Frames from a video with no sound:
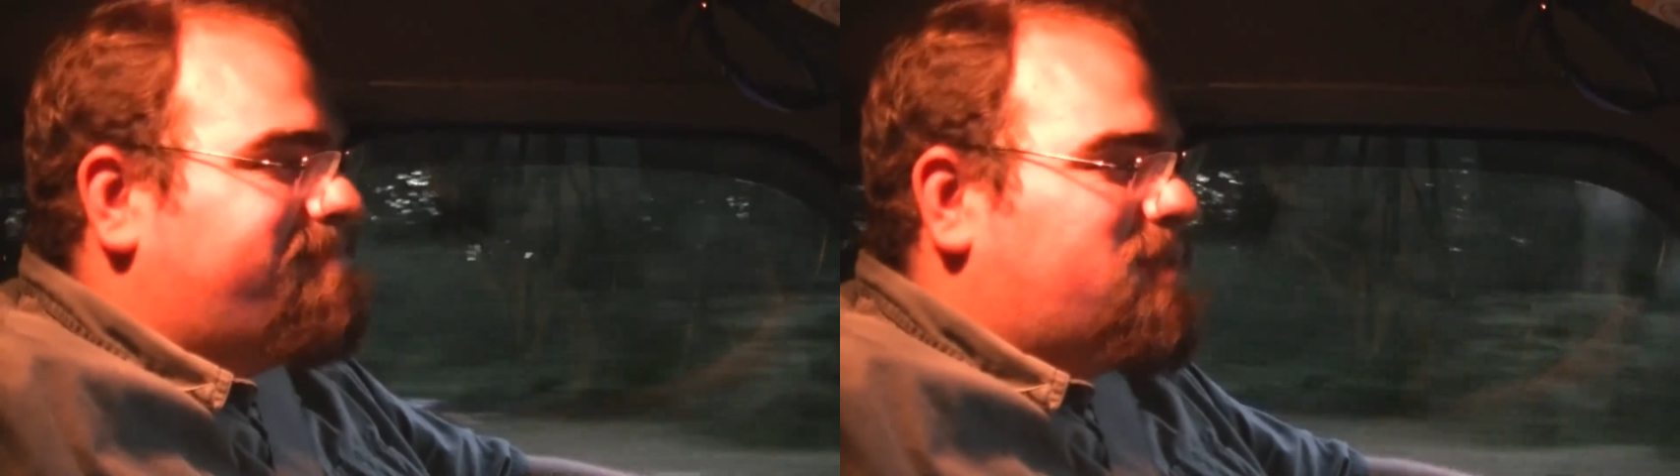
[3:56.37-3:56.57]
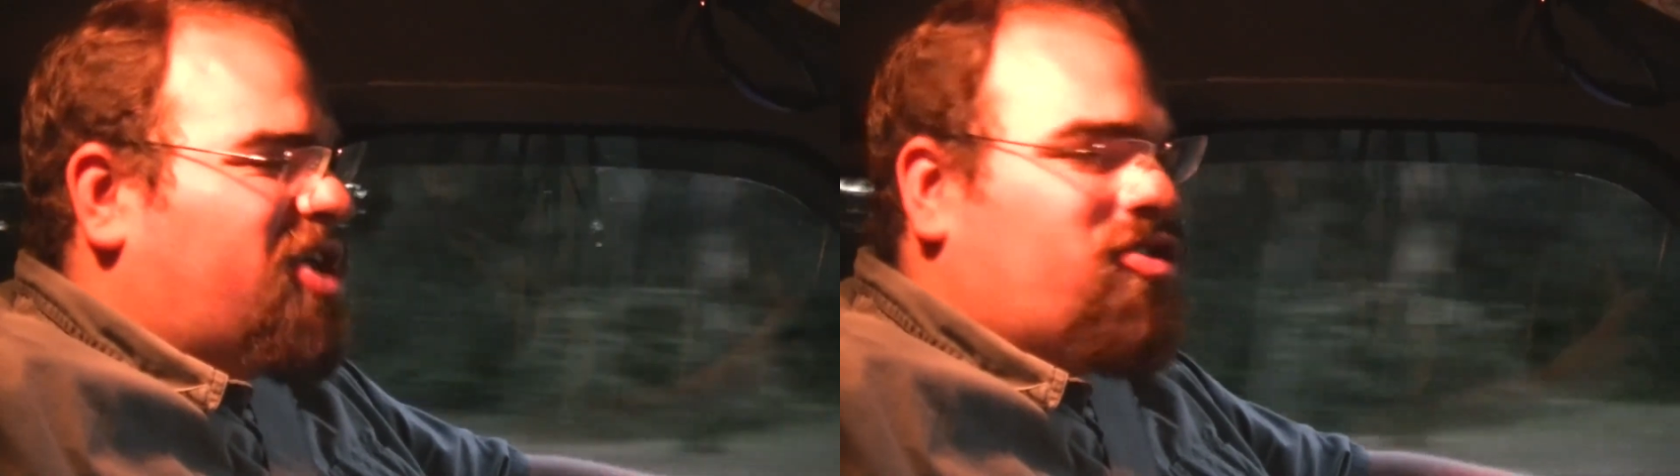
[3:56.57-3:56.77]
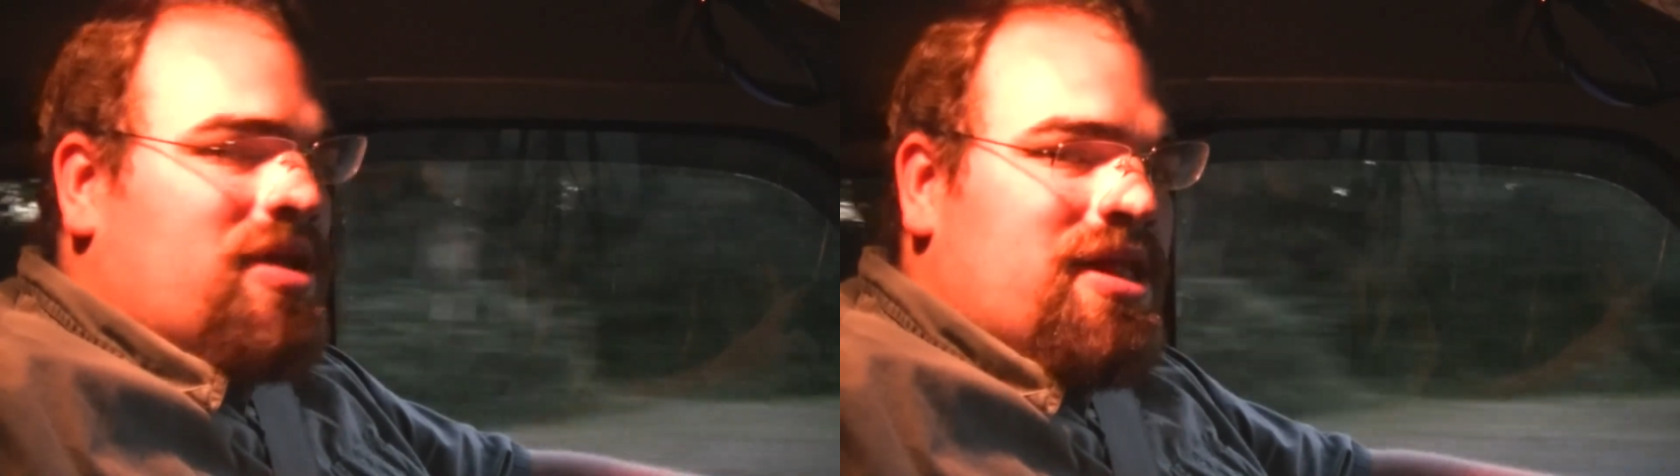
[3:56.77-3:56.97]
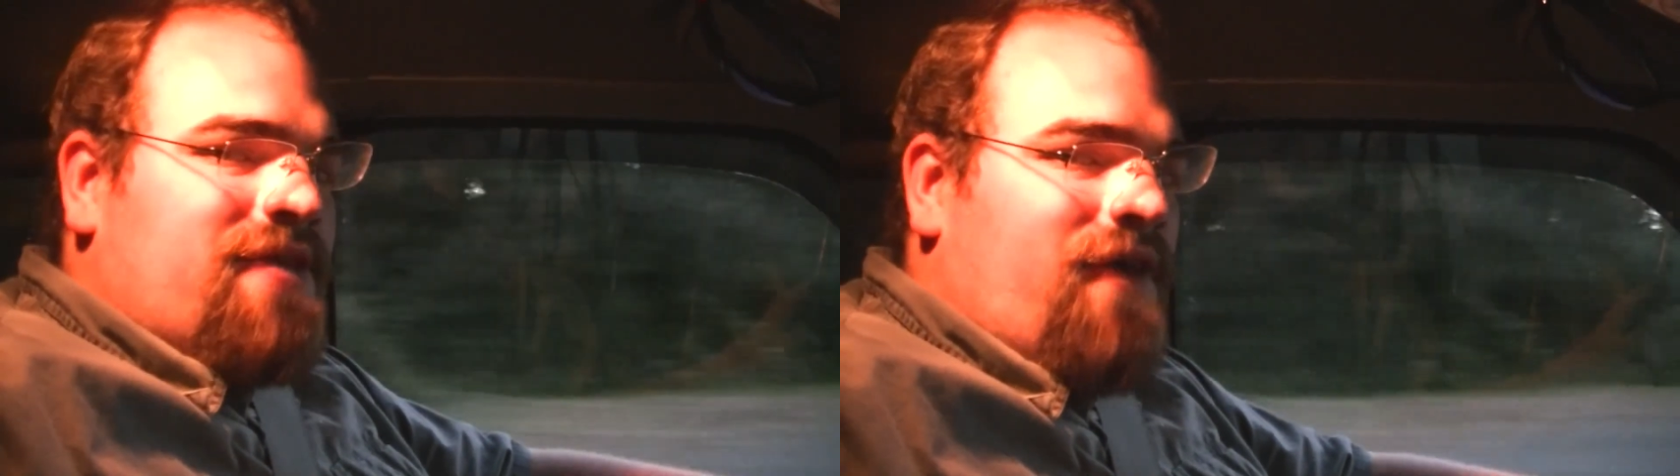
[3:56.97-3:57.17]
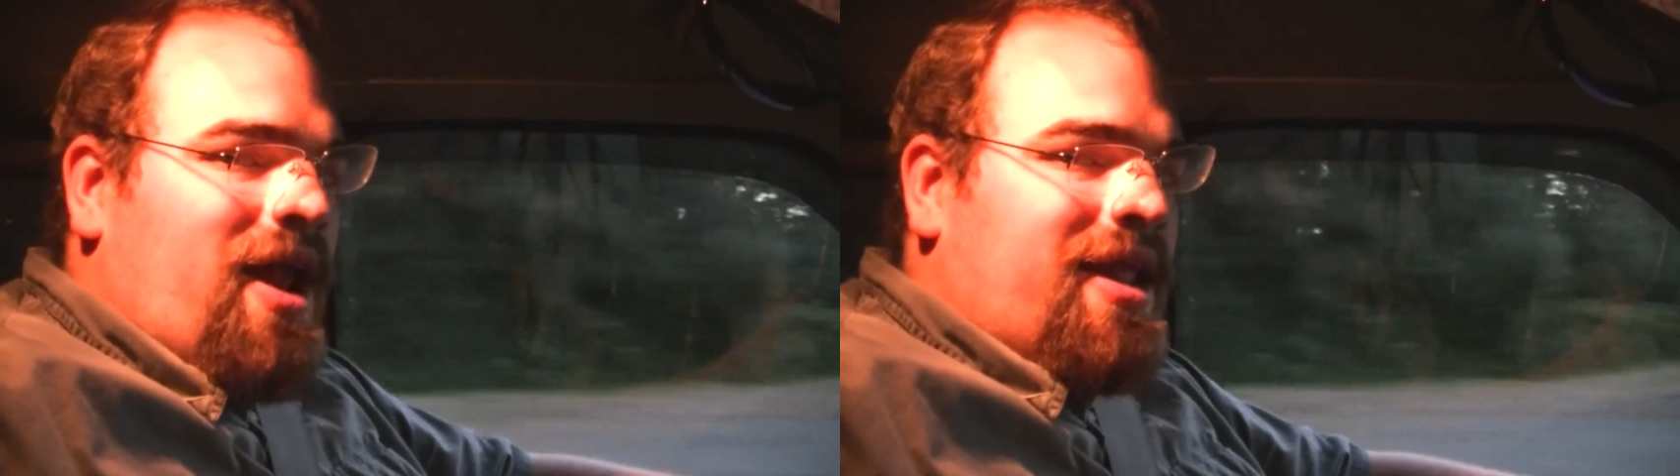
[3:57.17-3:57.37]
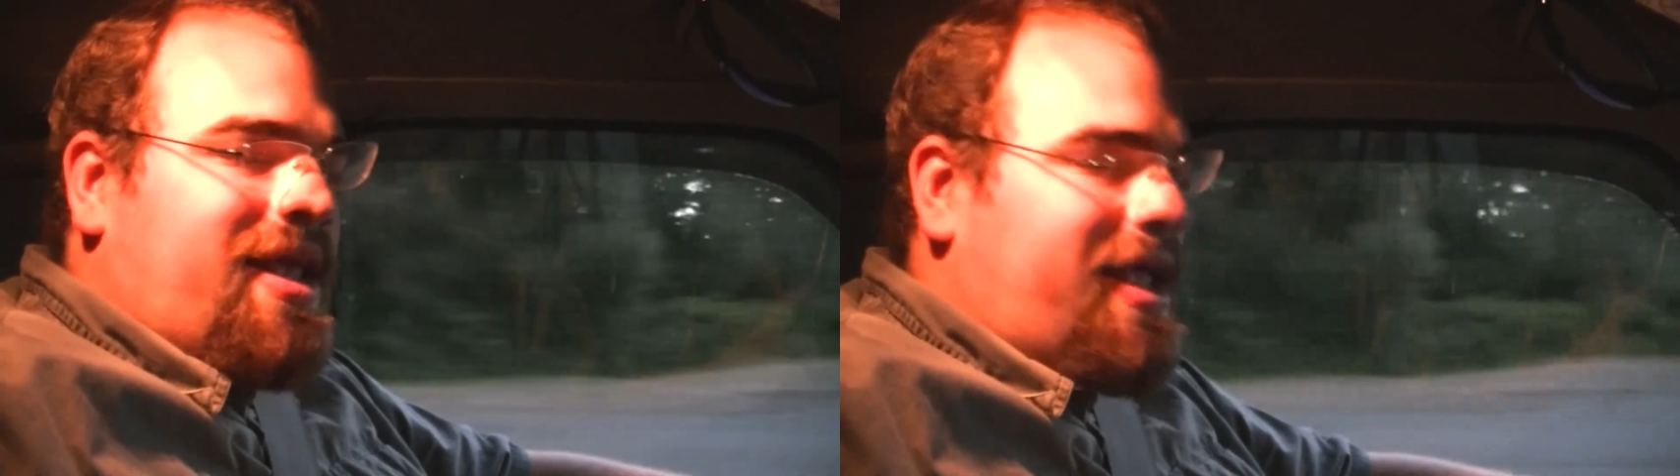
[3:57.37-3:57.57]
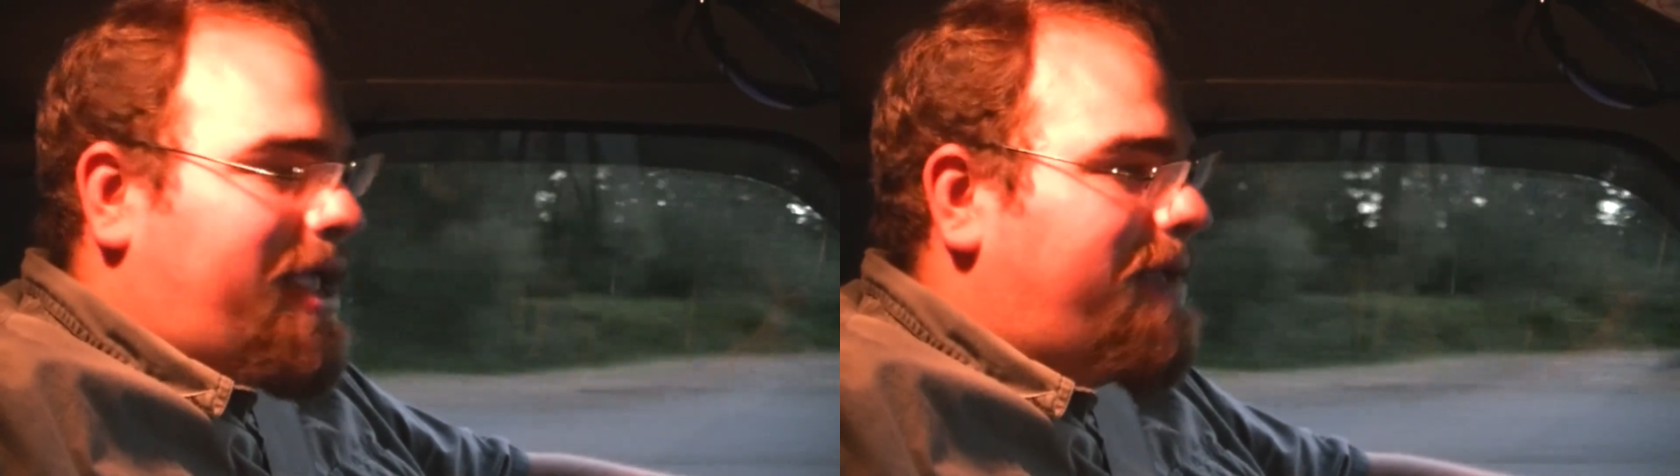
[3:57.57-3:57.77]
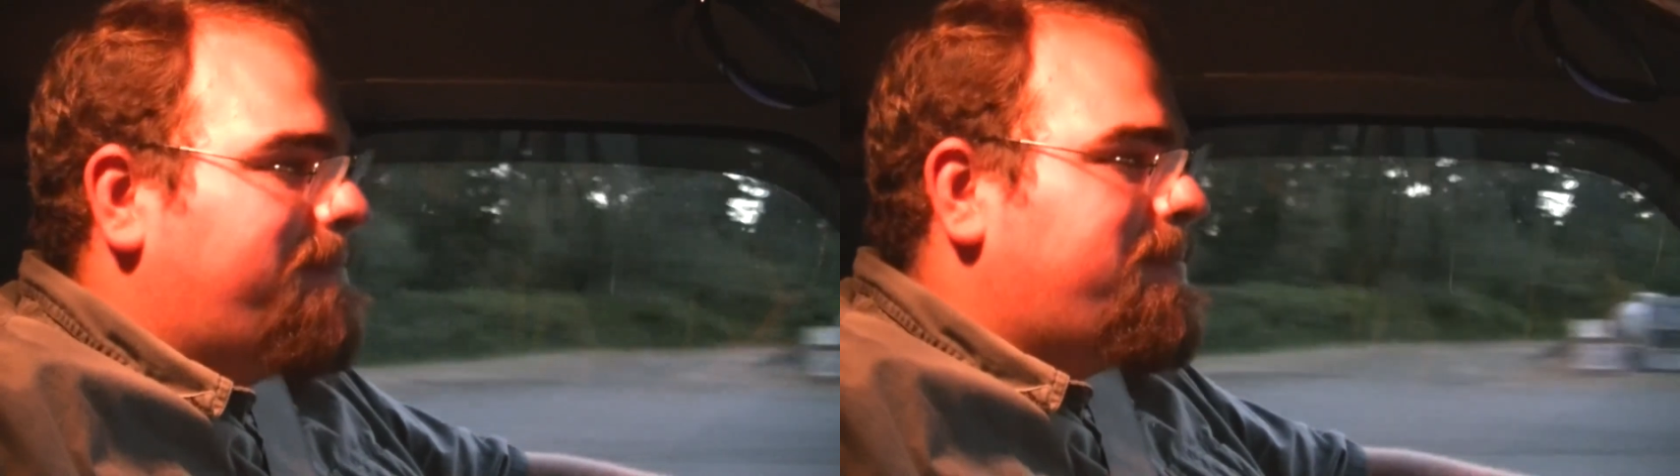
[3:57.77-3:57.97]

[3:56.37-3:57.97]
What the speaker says: they should at least find it geeky.